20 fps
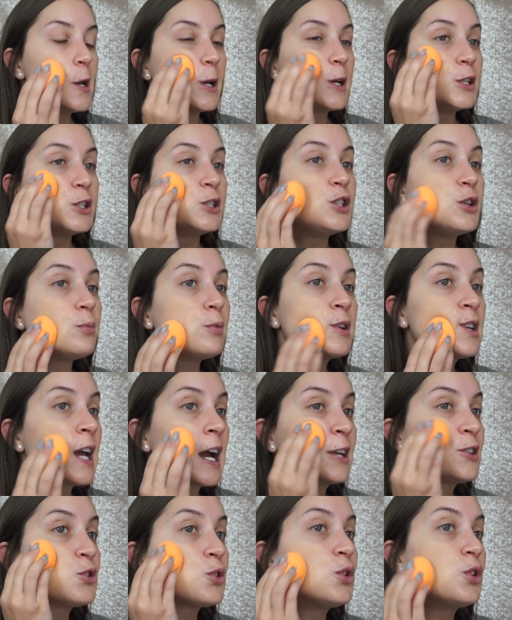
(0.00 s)

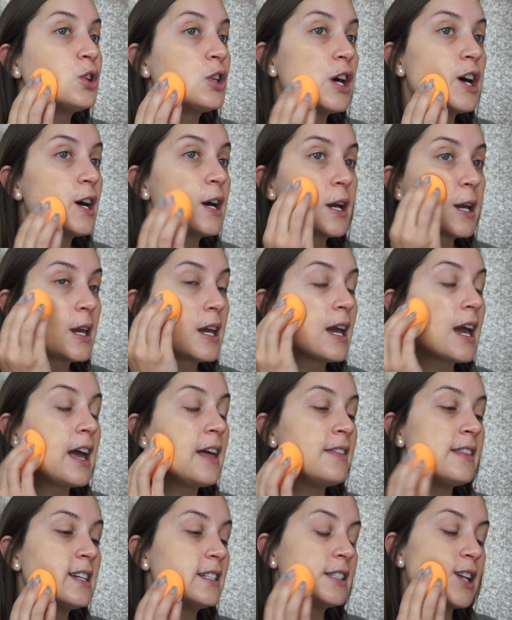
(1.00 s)
supernatural look
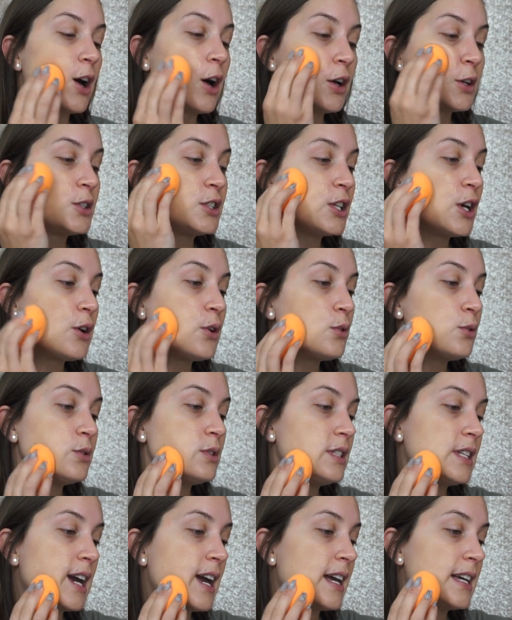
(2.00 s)
and this also
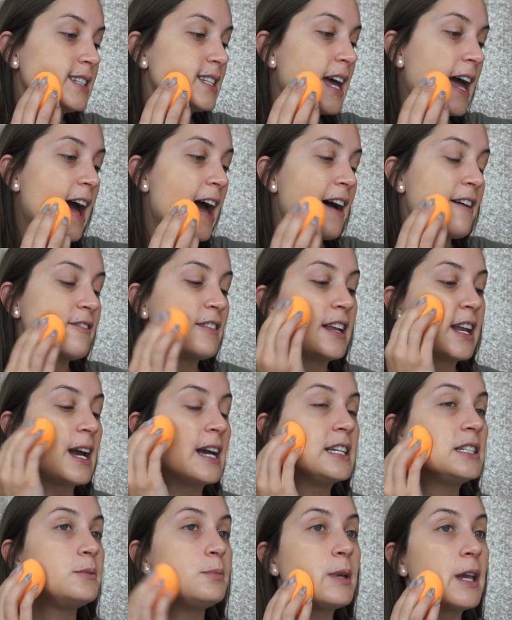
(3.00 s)
does have an
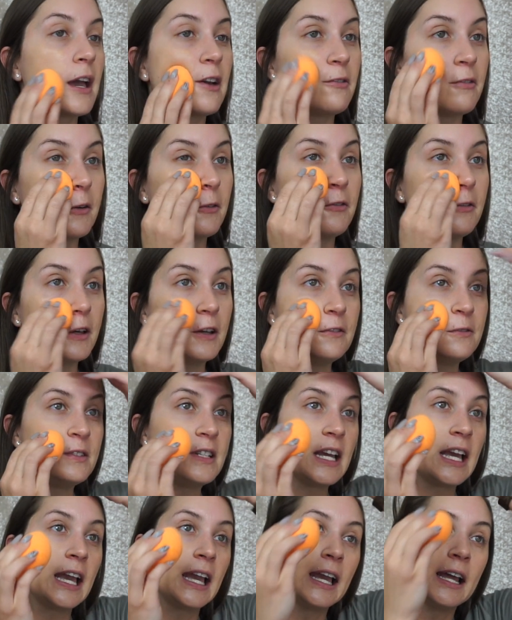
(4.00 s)
SPF of
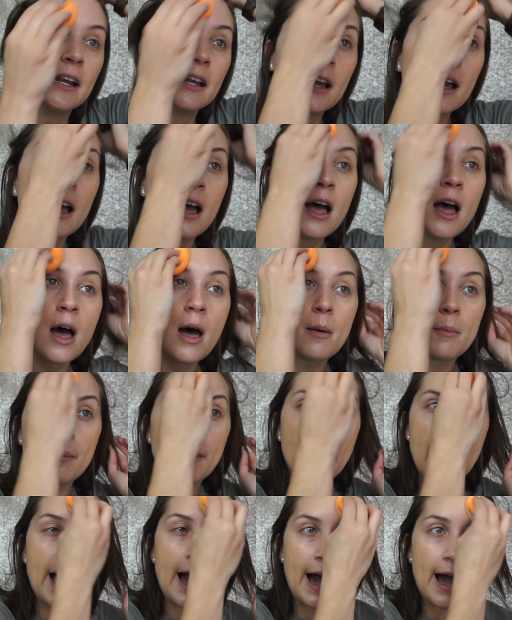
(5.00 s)
15
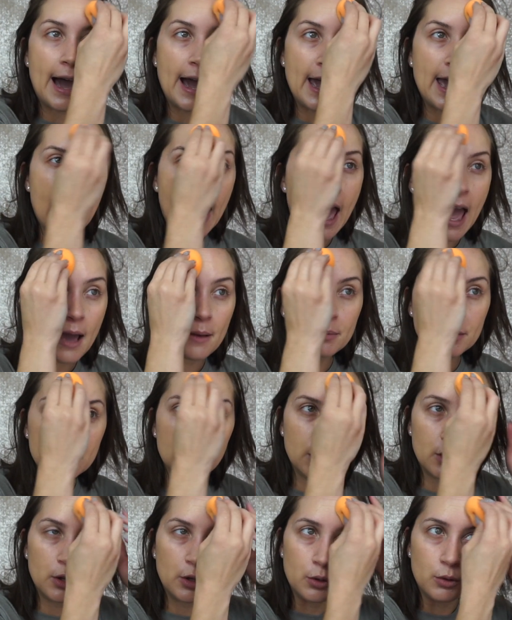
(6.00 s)
but I
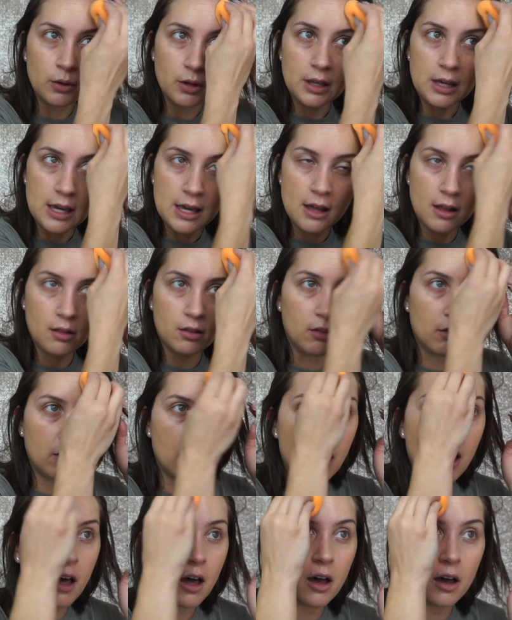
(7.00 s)
absolutely
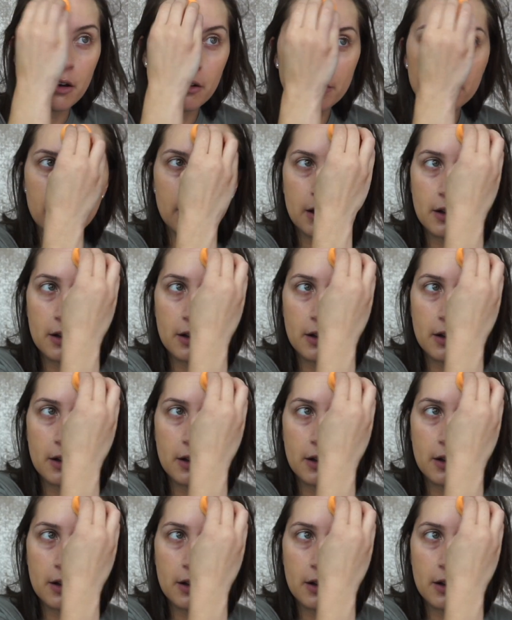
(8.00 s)
love